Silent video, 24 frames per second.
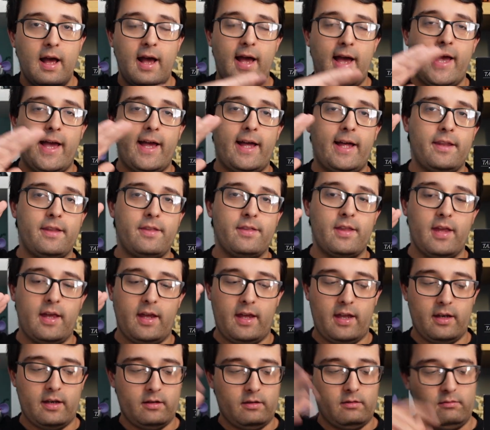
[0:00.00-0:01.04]
and
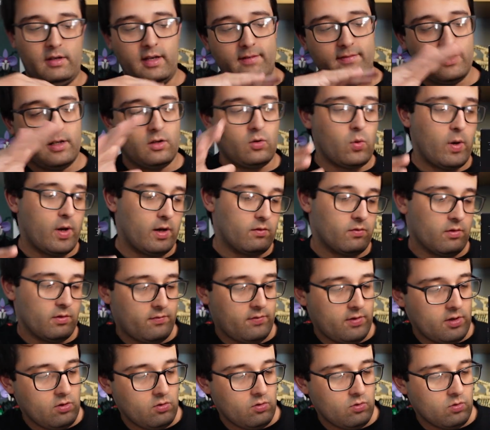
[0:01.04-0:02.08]
then give it a quick
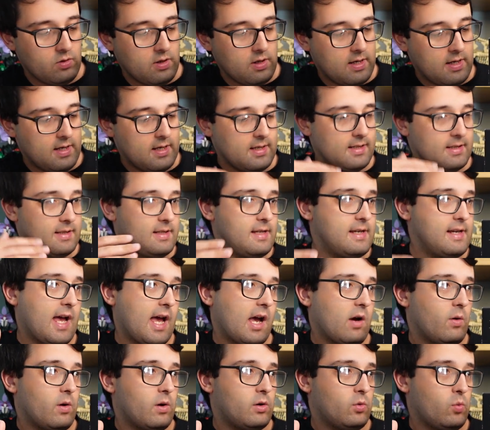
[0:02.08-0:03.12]
review, see
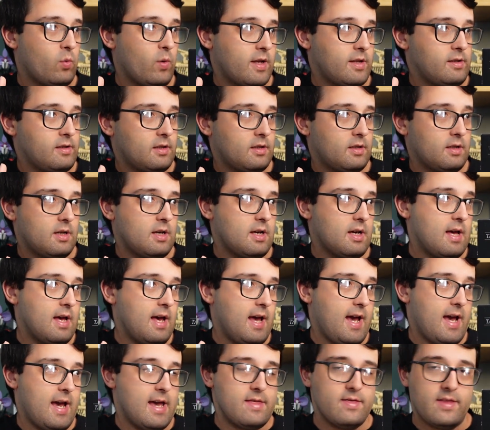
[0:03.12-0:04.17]
how it went,
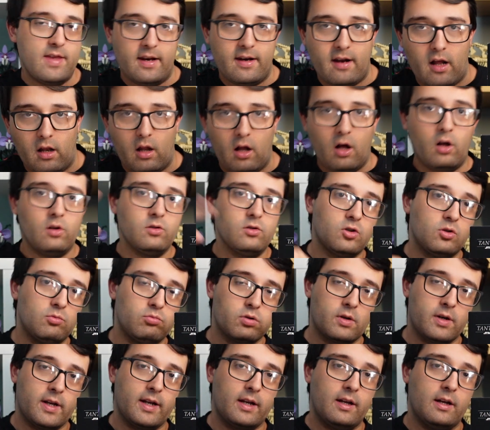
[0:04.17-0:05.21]
and then I'll also
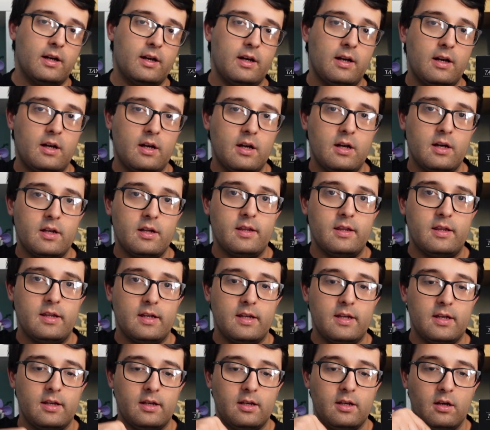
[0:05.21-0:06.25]
bring
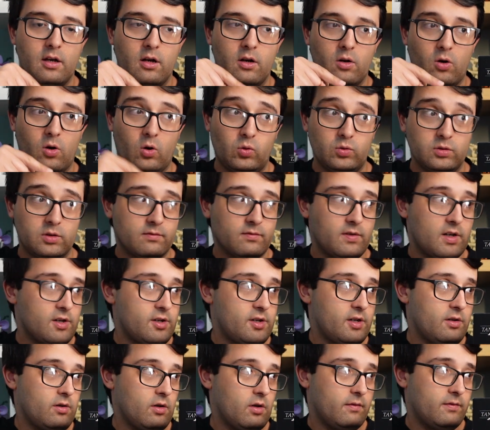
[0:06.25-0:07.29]
the older
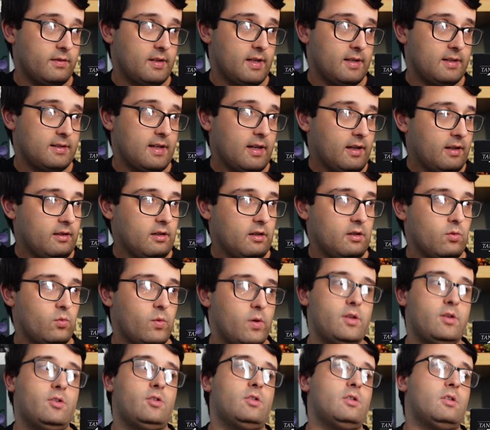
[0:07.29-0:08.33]
version of the Executor,
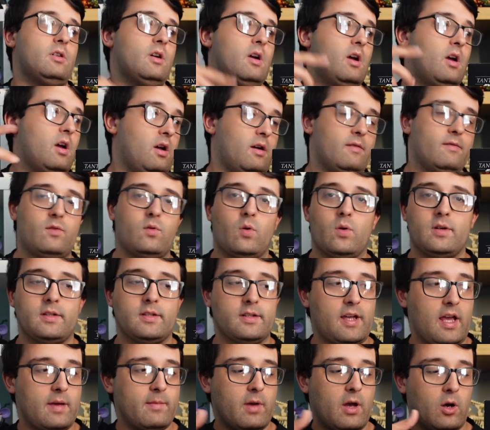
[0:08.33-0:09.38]
which of course
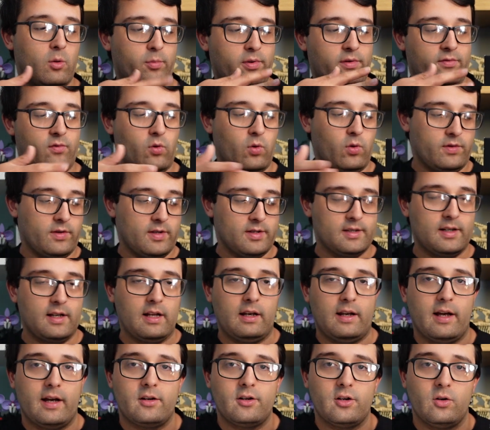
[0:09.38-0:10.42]
came out before this
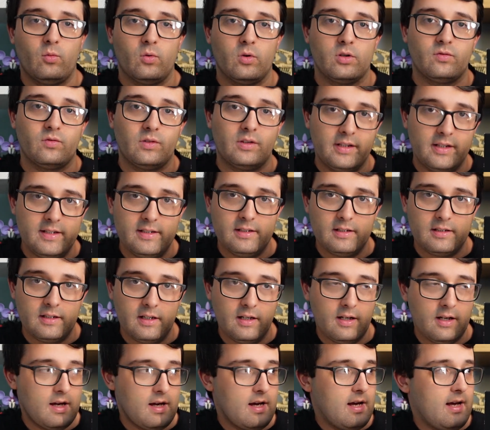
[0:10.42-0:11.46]
collection was released,
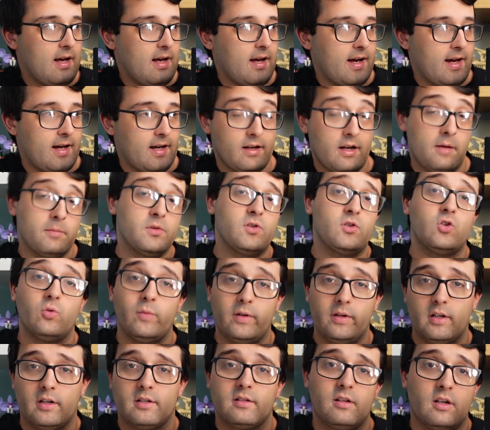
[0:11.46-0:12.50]
and I'm
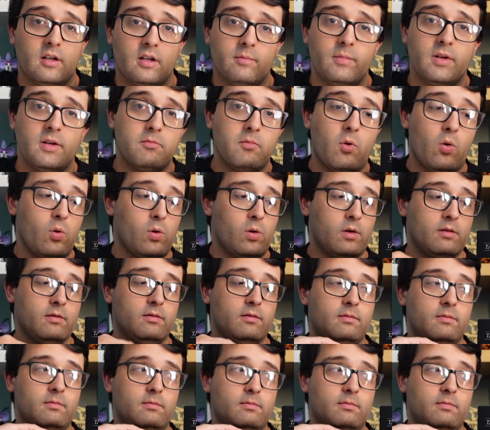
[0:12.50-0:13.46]
assuming there's going to be more